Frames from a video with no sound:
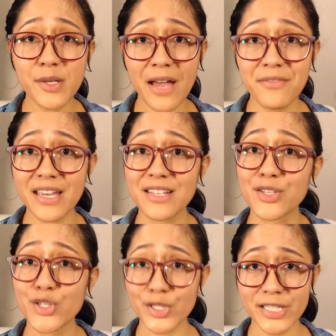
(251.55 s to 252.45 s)
you have a
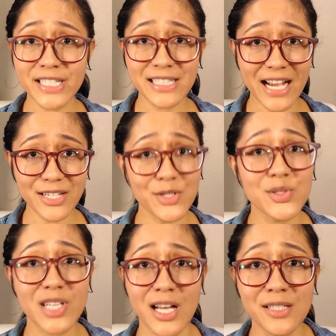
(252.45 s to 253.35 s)
sturdy
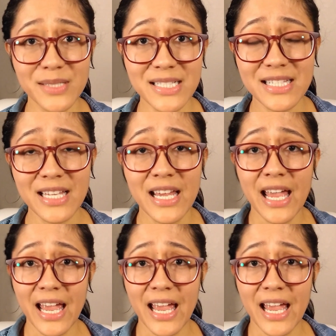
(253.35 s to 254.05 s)
lactose tolerance